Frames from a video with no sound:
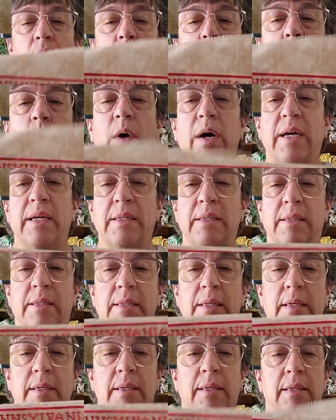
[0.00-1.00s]

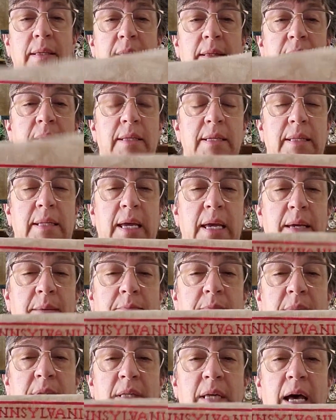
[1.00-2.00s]
was the
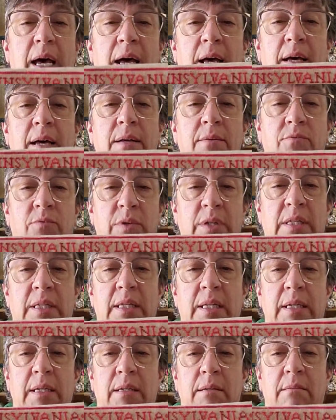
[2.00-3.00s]
names, was
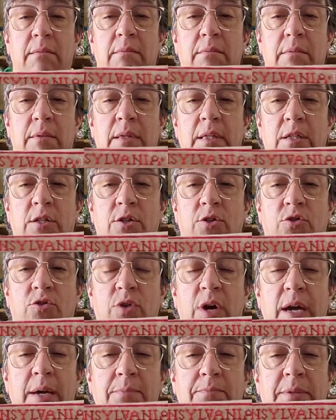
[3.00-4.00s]
the
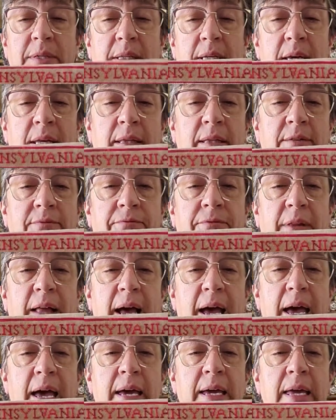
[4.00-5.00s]
stripes in the
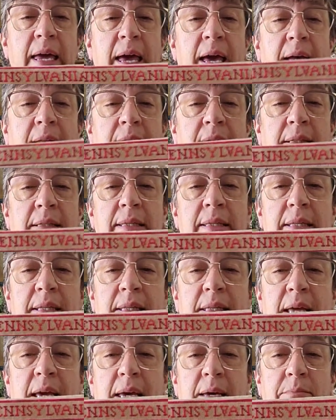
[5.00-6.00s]
flag, and it's the
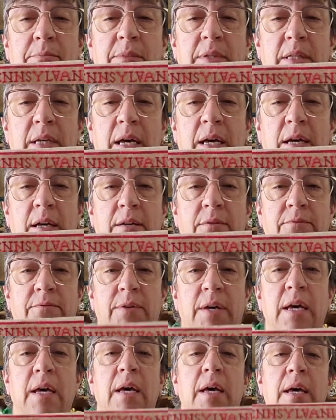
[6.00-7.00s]
names
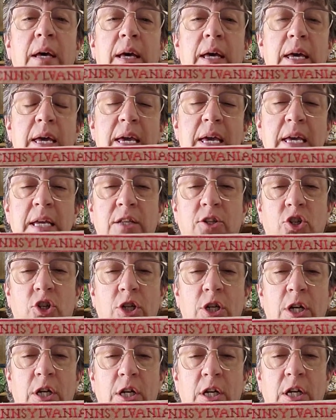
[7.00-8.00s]
of
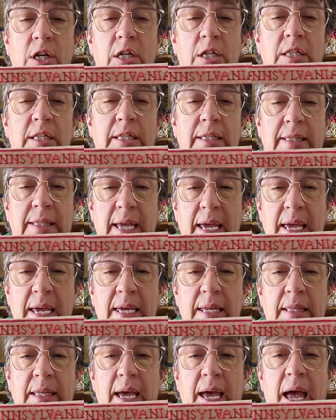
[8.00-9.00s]
each
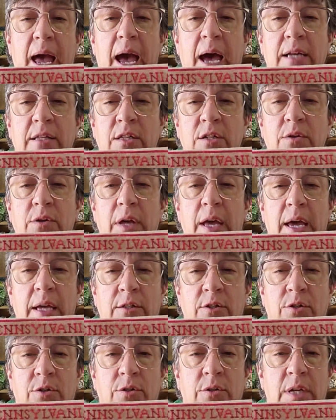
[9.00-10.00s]
state as it
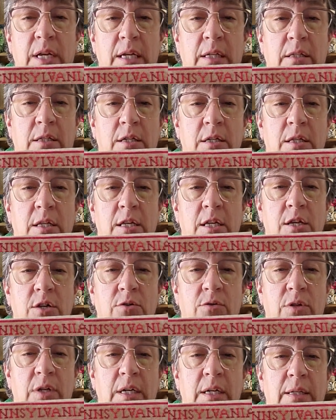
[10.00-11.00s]
entered into the
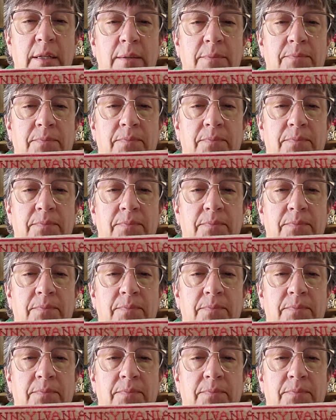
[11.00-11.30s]
Union.